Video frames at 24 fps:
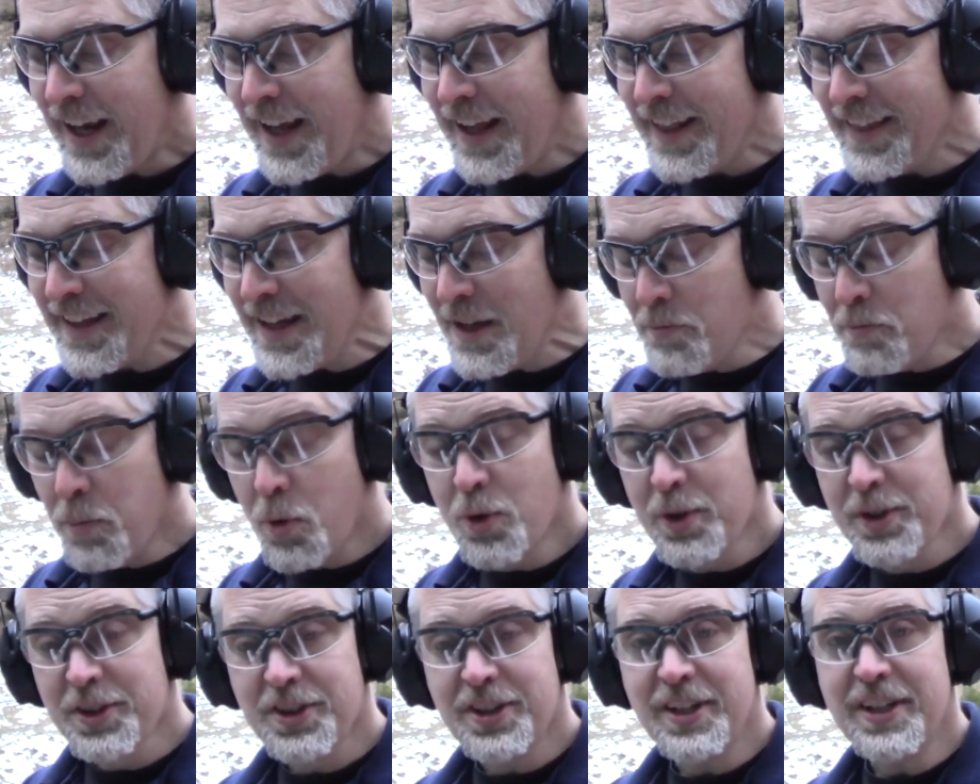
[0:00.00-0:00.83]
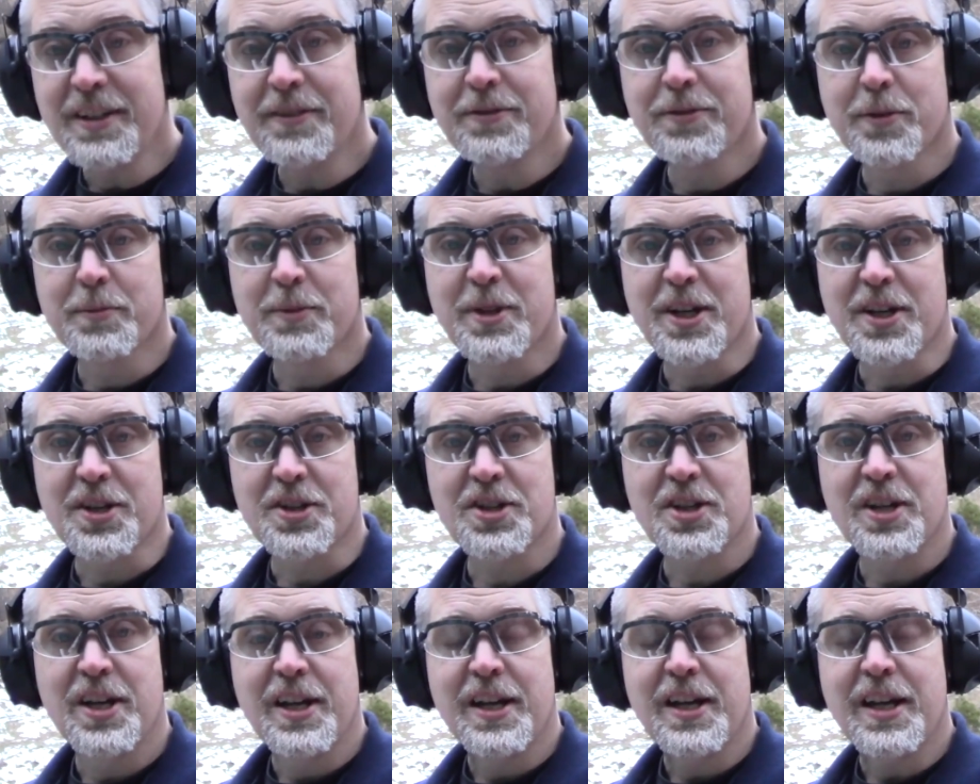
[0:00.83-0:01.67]
The important thing from
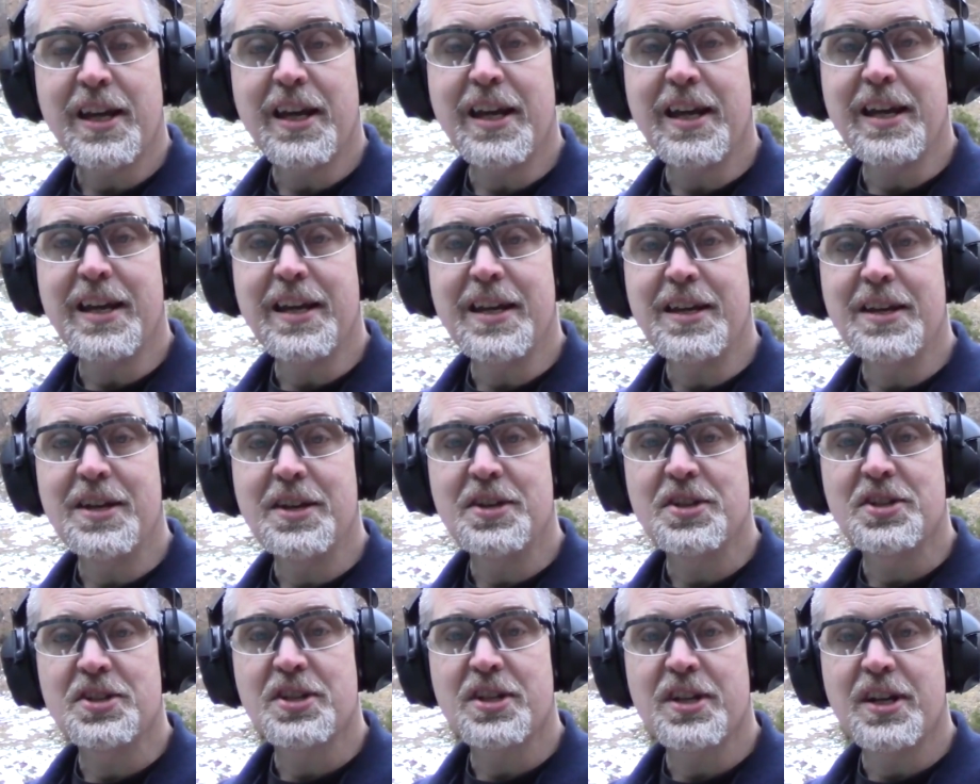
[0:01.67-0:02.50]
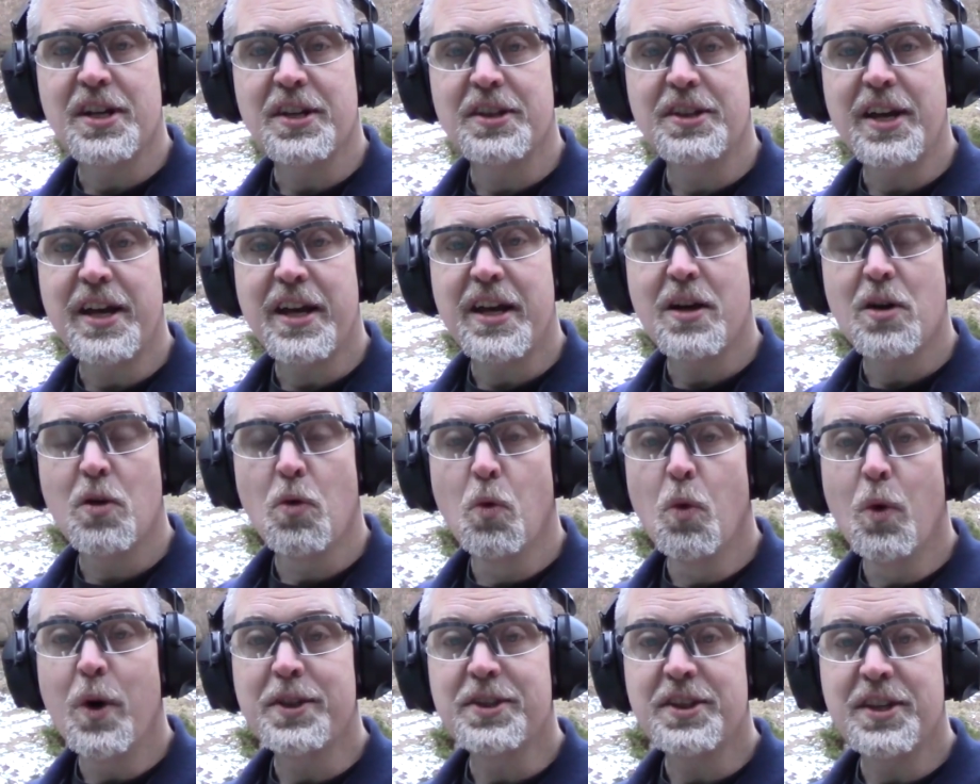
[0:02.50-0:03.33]
this is that
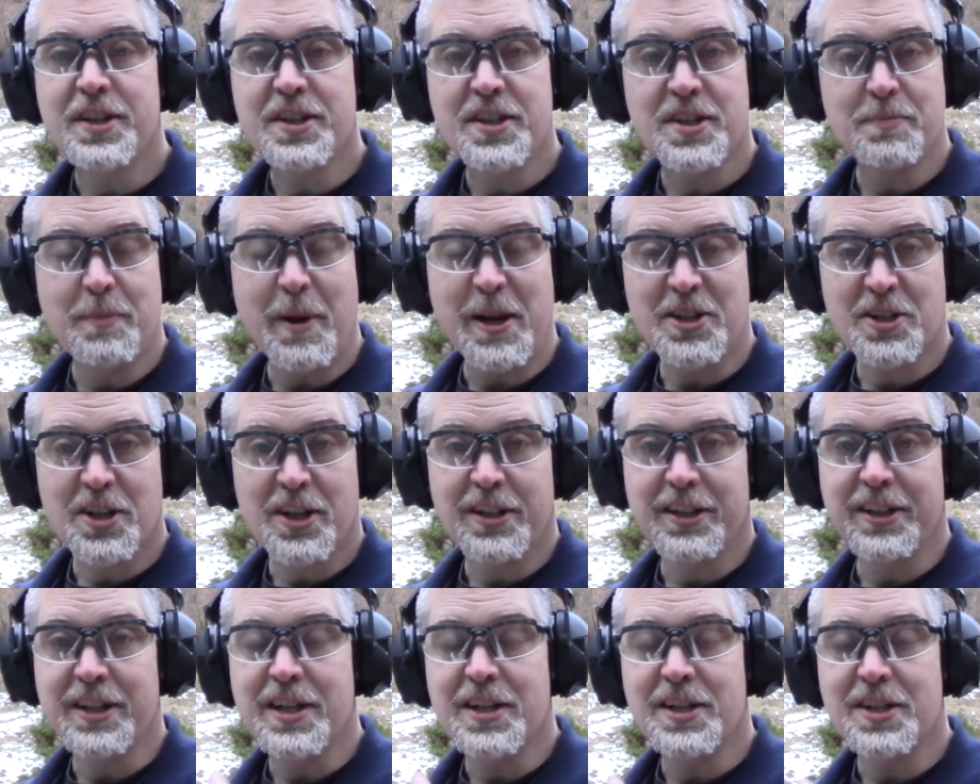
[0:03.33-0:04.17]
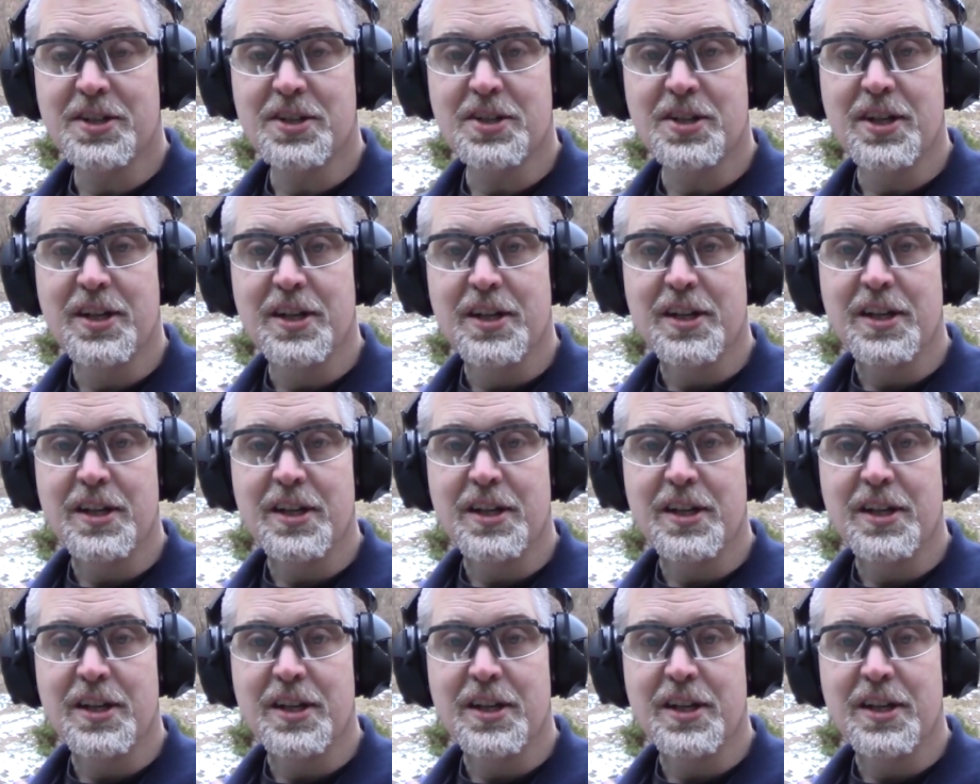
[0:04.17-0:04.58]
what this basically is